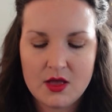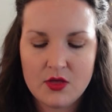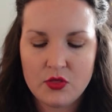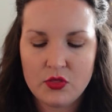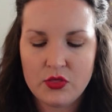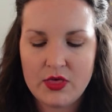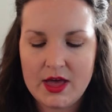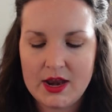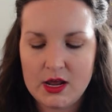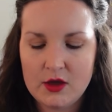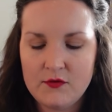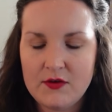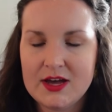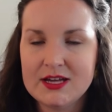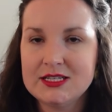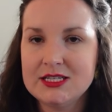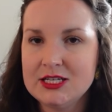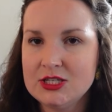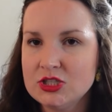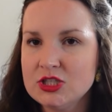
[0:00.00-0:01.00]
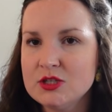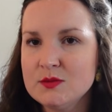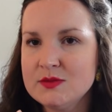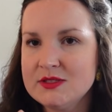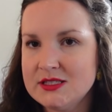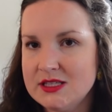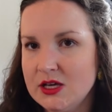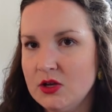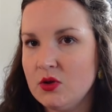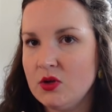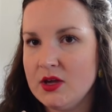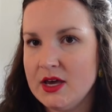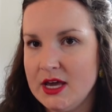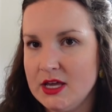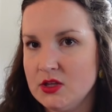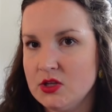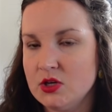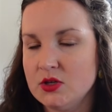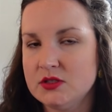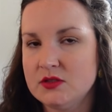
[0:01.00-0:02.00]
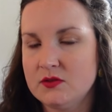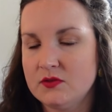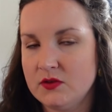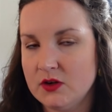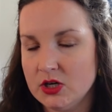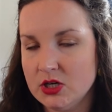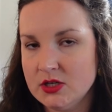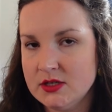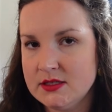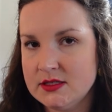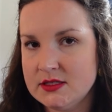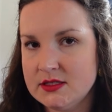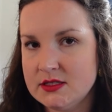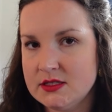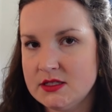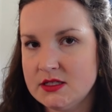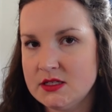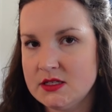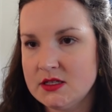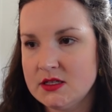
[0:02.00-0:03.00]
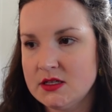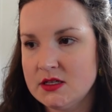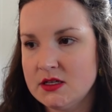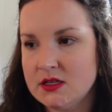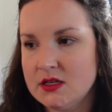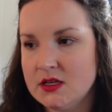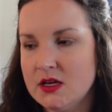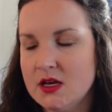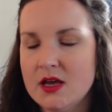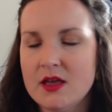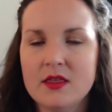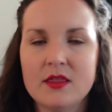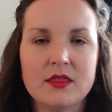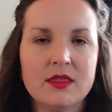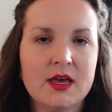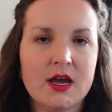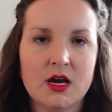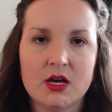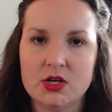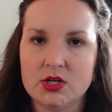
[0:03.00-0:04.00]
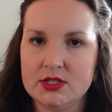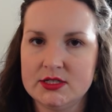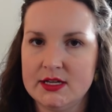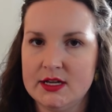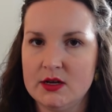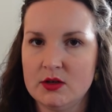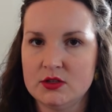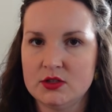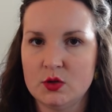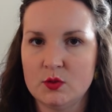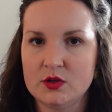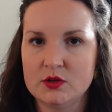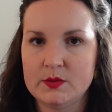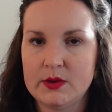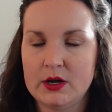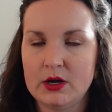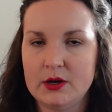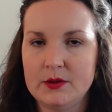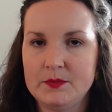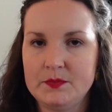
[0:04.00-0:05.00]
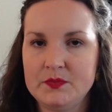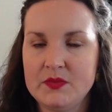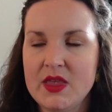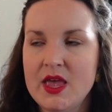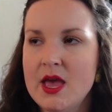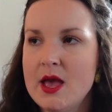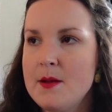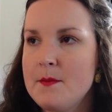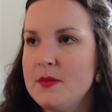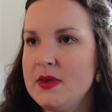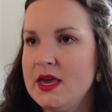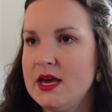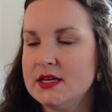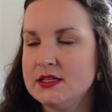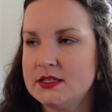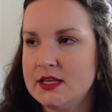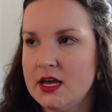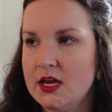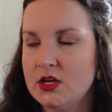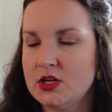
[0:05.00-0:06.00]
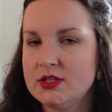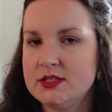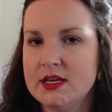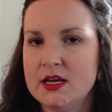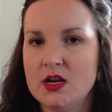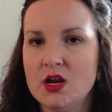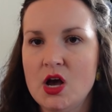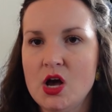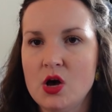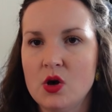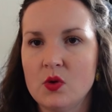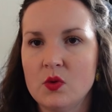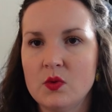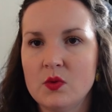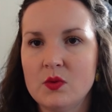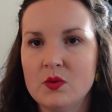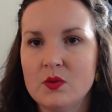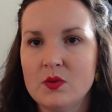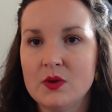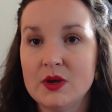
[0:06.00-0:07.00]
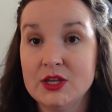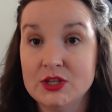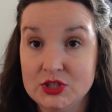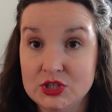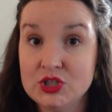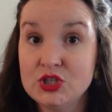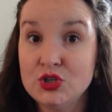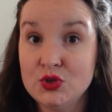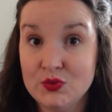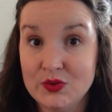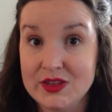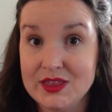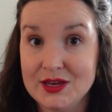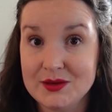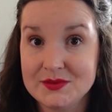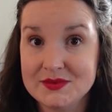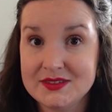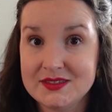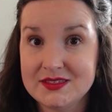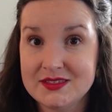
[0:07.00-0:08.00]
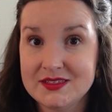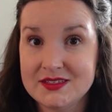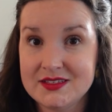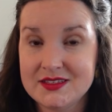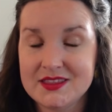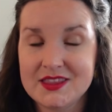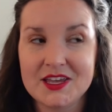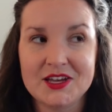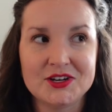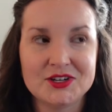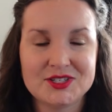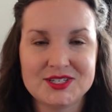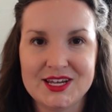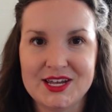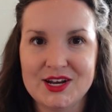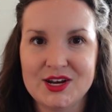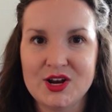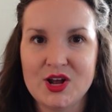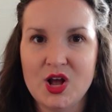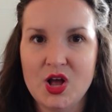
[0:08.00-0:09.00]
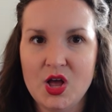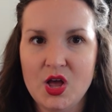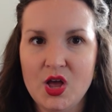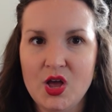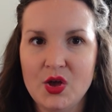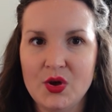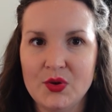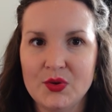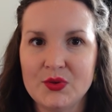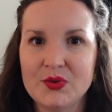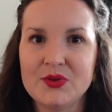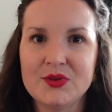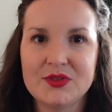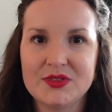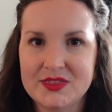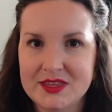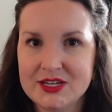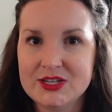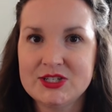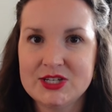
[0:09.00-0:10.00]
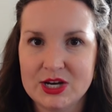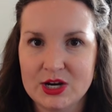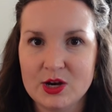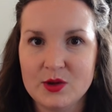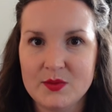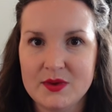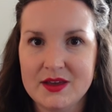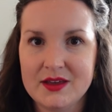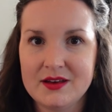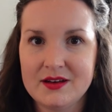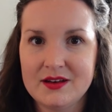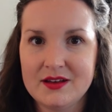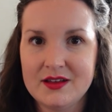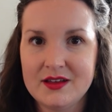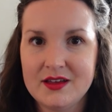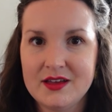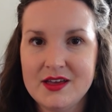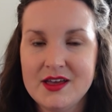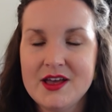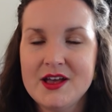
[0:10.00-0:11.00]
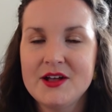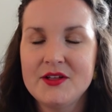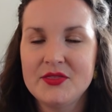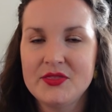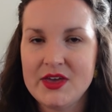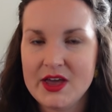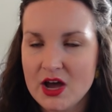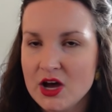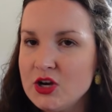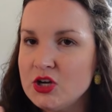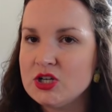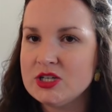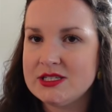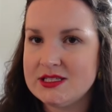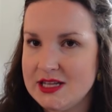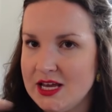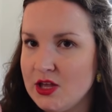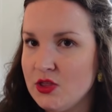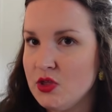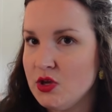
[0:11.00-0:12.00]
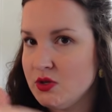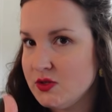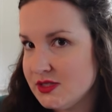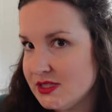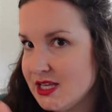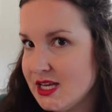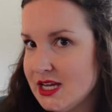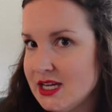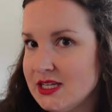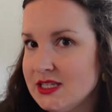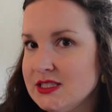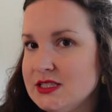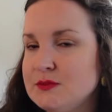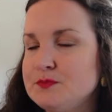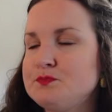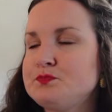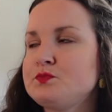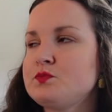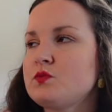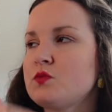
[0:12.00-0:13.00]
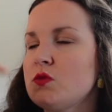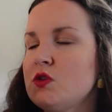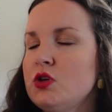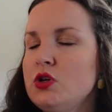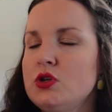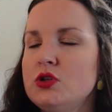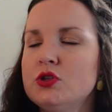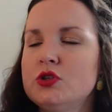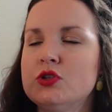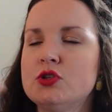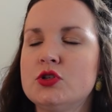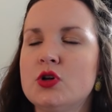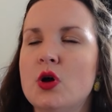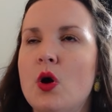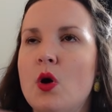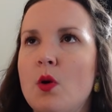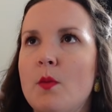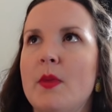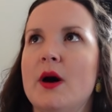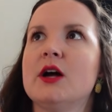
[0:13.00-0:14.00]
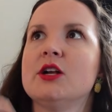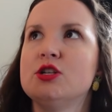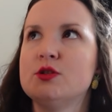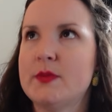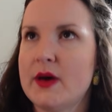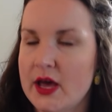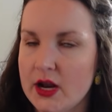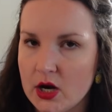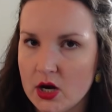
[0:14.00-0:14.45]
that if I teach them single eighth notes first, they understand it so much better. Because they understand, oh, it's 2 rhythms. They understand, oh, they share a beat. They understand those things so much better.